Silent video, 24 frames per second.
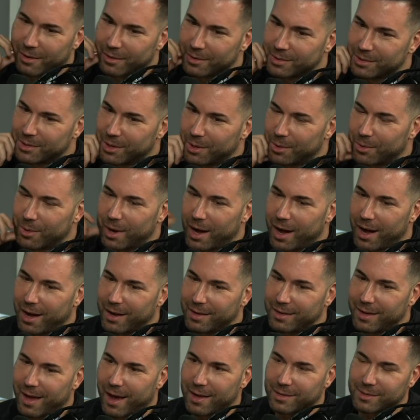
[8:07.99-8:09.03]
So
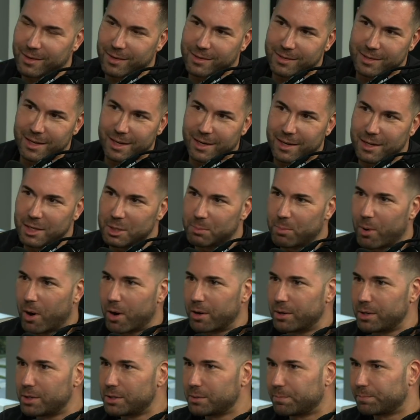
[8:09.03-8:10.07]
I'd sneak into these
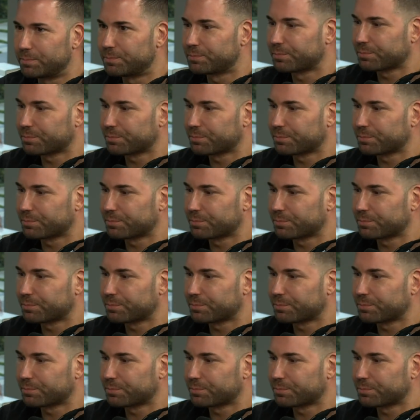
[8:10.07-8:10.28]
parties